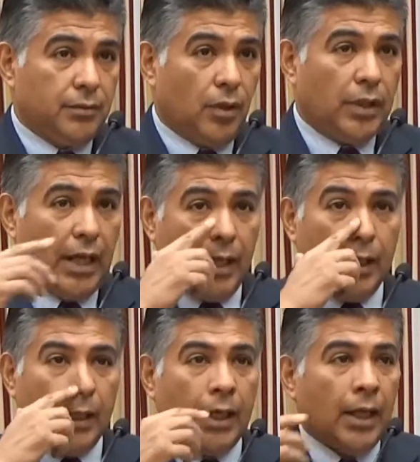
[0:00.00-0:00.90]
Okay?
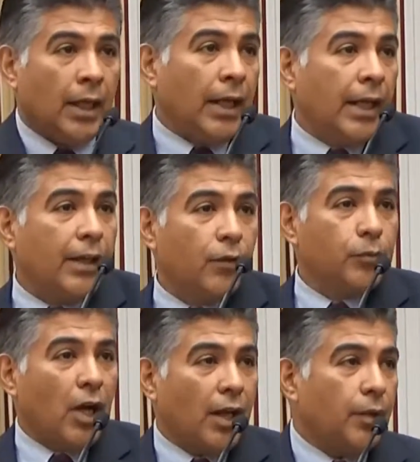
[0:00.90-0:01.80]
And I give
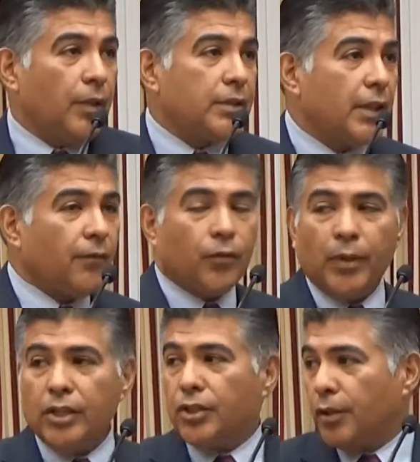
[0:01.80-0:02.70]
them documents and
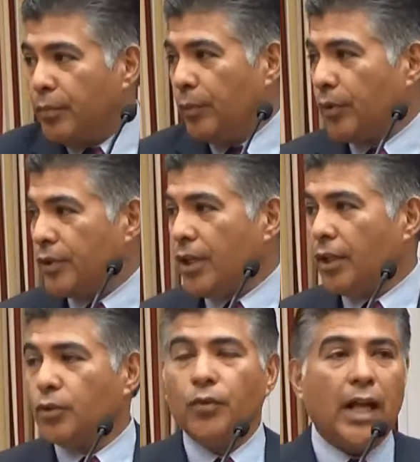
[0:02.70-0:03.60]
information and people to
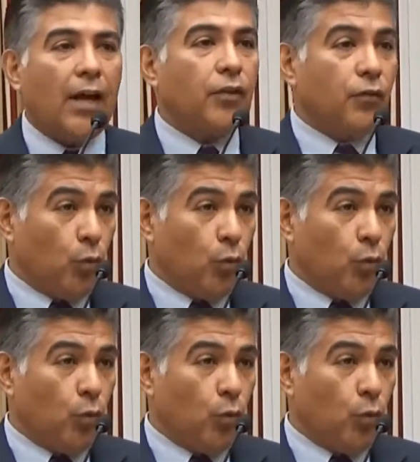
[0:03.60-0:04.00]
talk to, what have you.